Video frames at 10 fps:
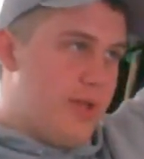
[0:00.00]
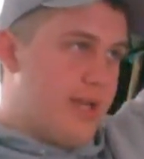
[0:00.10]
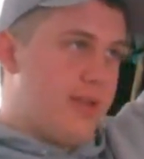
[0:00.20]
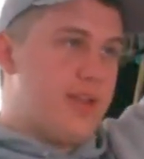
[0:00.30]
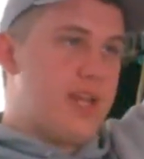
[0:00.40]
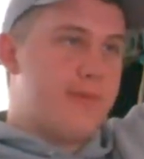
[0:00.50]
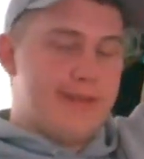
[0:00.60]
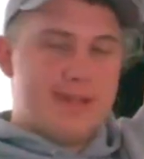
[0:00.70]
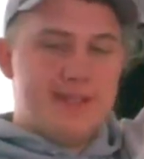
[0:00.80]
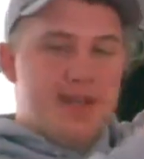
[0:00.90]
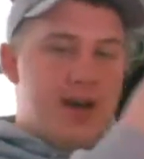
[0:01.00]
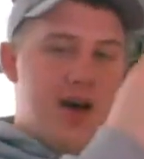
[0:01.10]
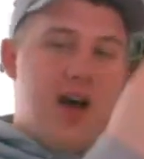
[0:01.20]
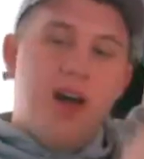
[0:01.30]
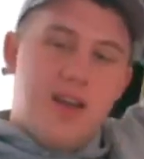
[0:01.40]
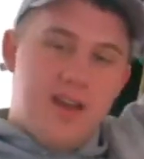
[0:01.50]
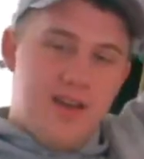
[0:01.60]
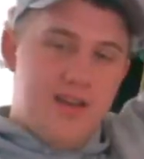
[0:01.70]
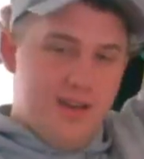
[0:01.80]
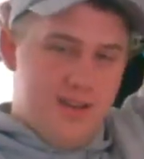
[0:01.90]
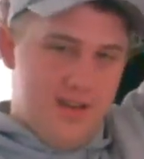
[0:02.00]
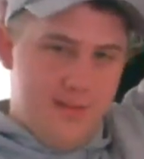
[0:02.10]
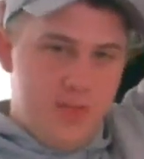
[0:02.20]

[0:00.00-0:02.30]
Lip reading: like theme, like the da da da,